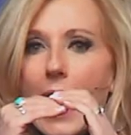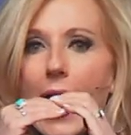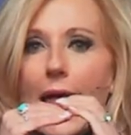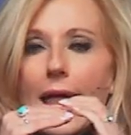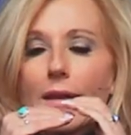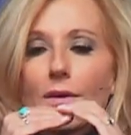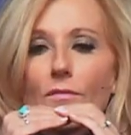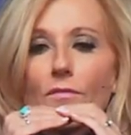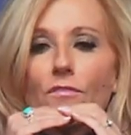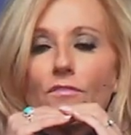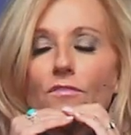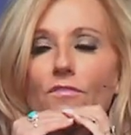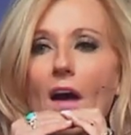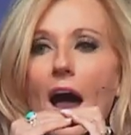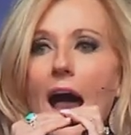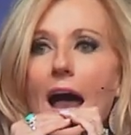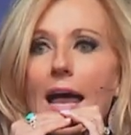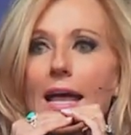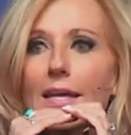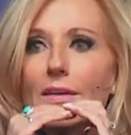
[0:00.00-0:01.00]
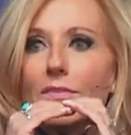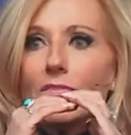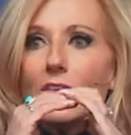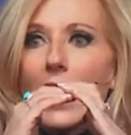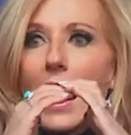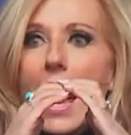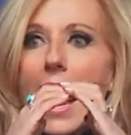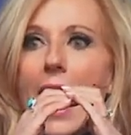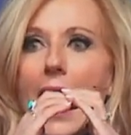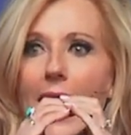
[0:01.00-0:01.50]
And
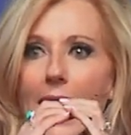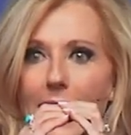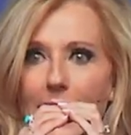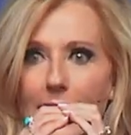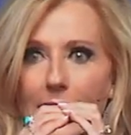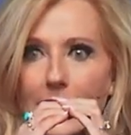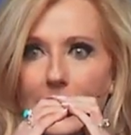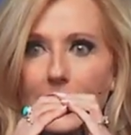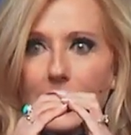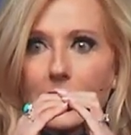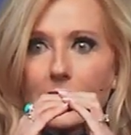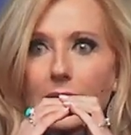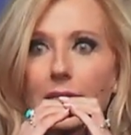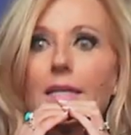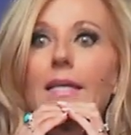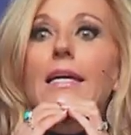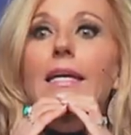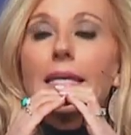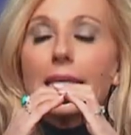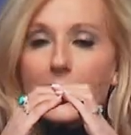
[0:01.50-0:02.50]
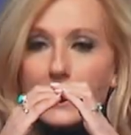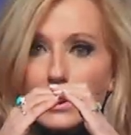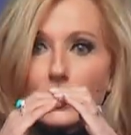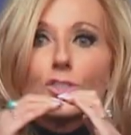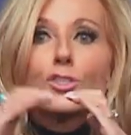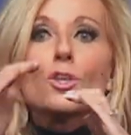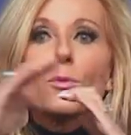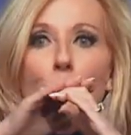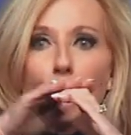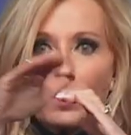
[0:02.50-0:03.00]
5A is
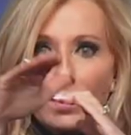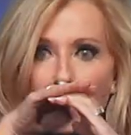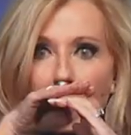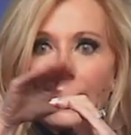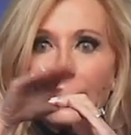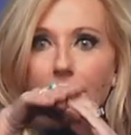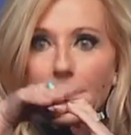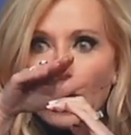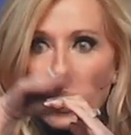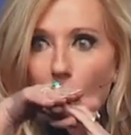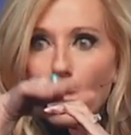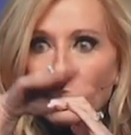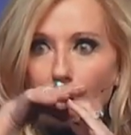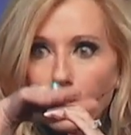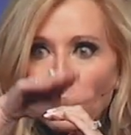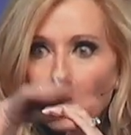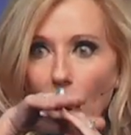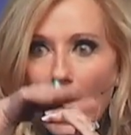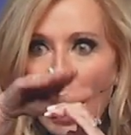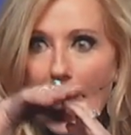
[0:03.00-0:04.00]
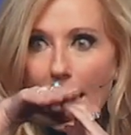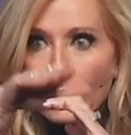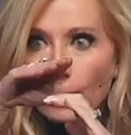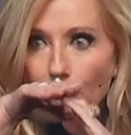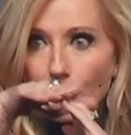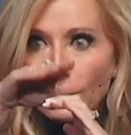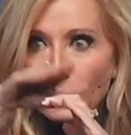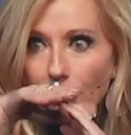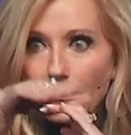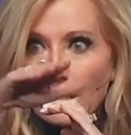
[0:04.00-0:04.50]
the peak of the
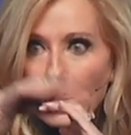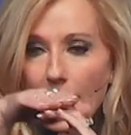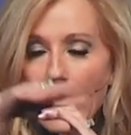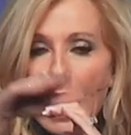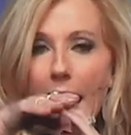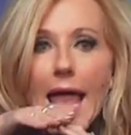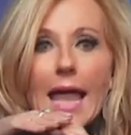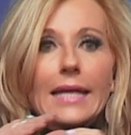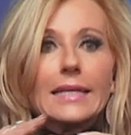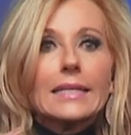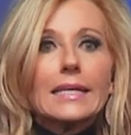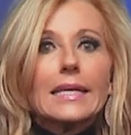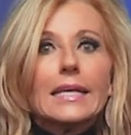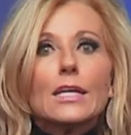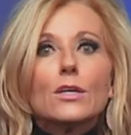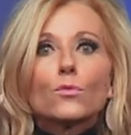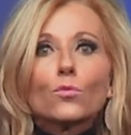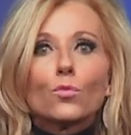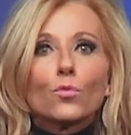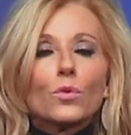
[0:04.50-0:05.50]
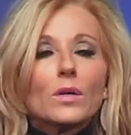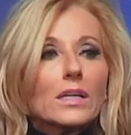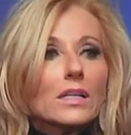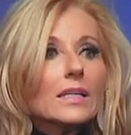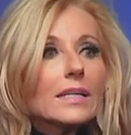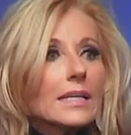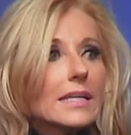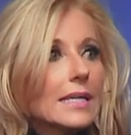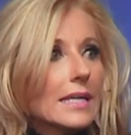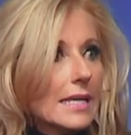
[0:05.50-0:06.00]
ladder. And it
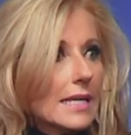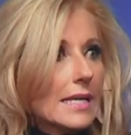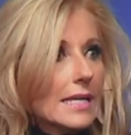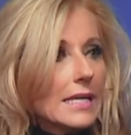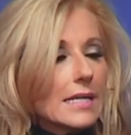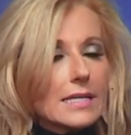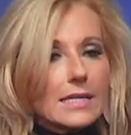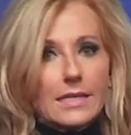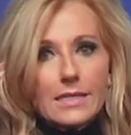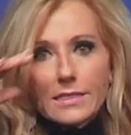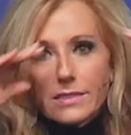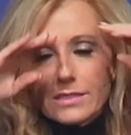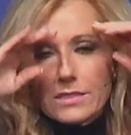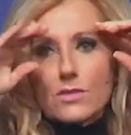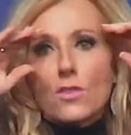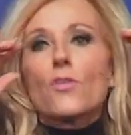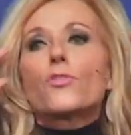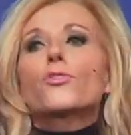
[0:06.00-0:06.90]
really is the